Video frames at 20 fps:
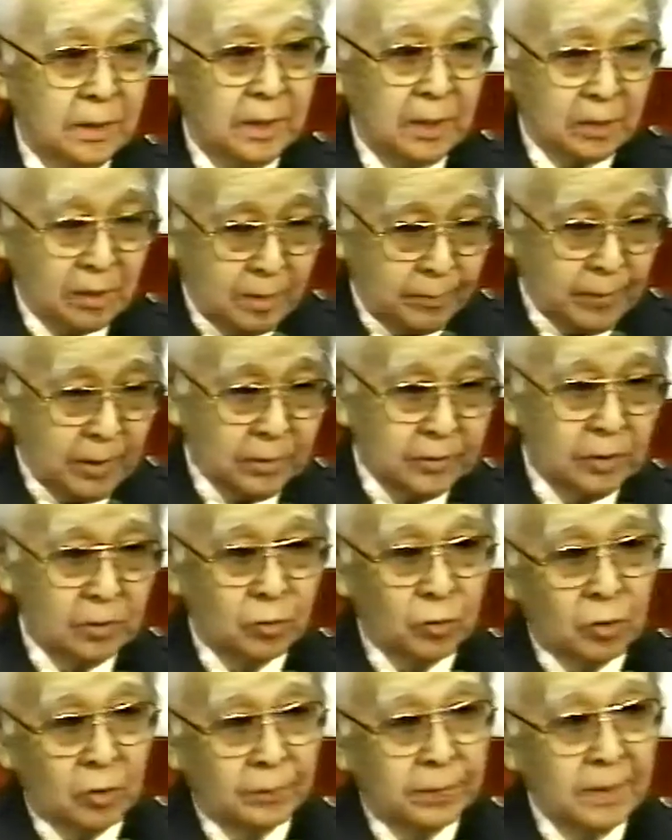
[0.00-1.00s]
the commander
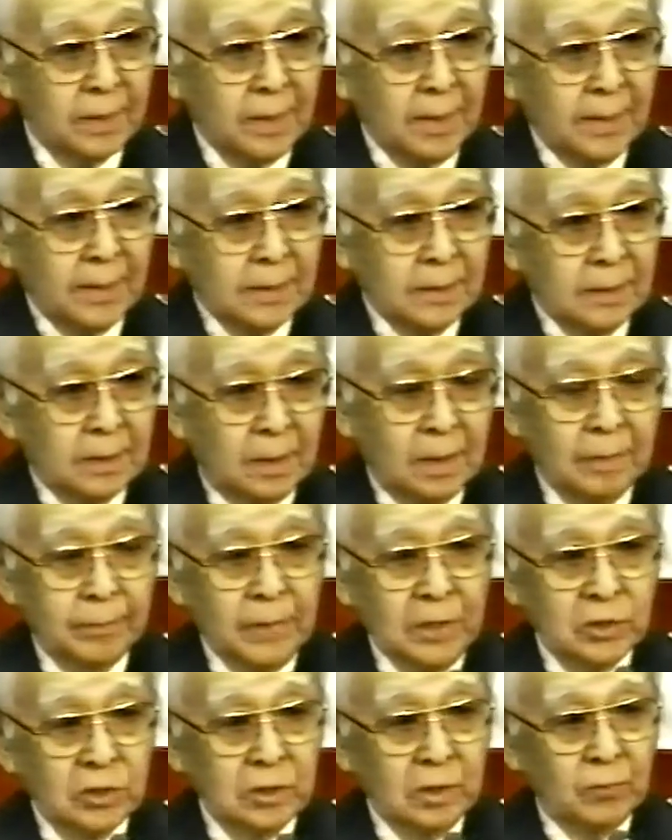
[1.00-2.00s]
group. Our
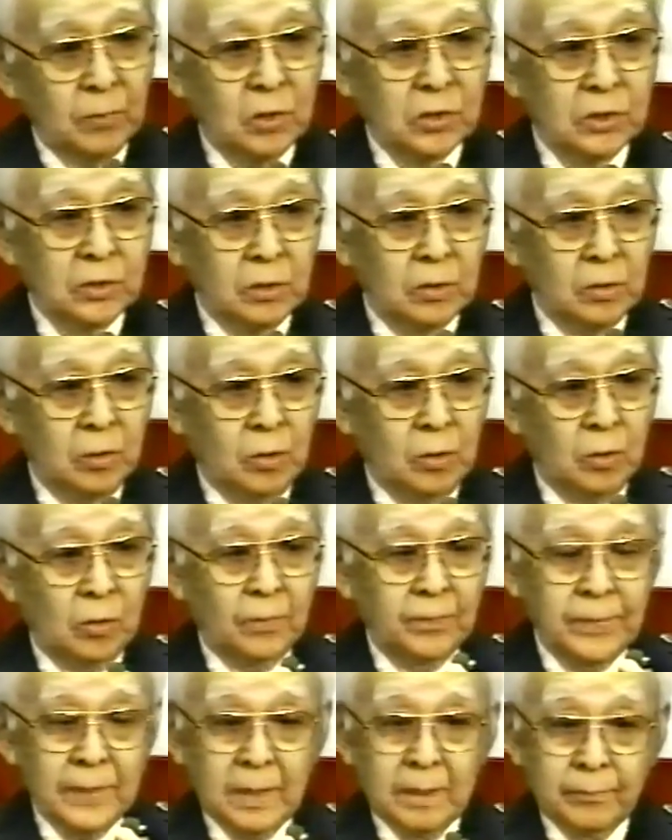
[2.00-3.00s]
mission was to
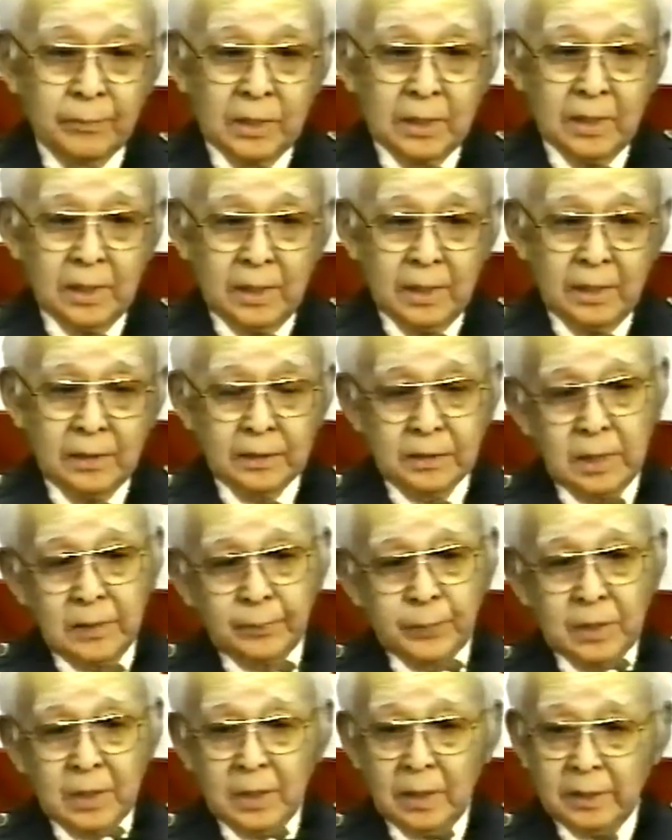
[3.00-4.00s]
go behind,
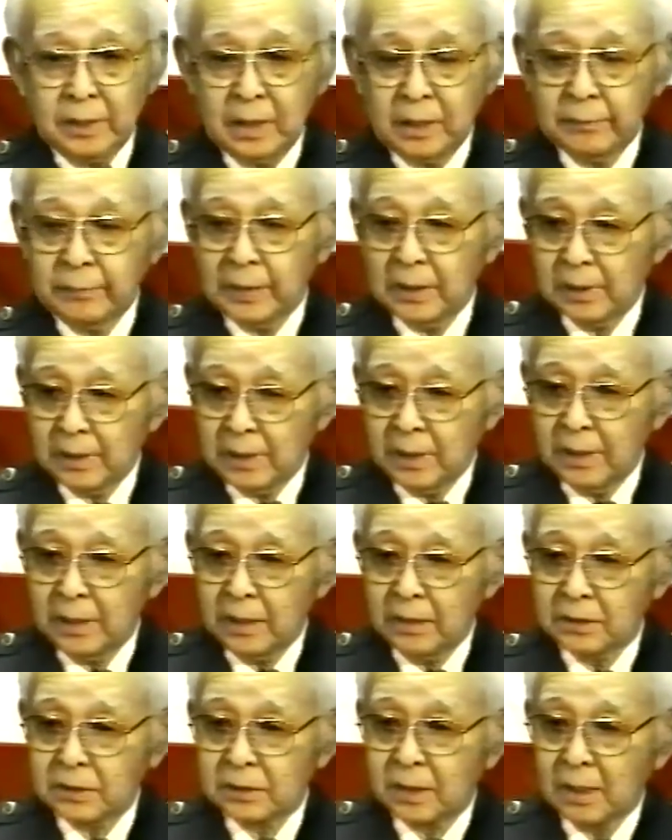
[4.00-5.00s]
deep behind enemy lines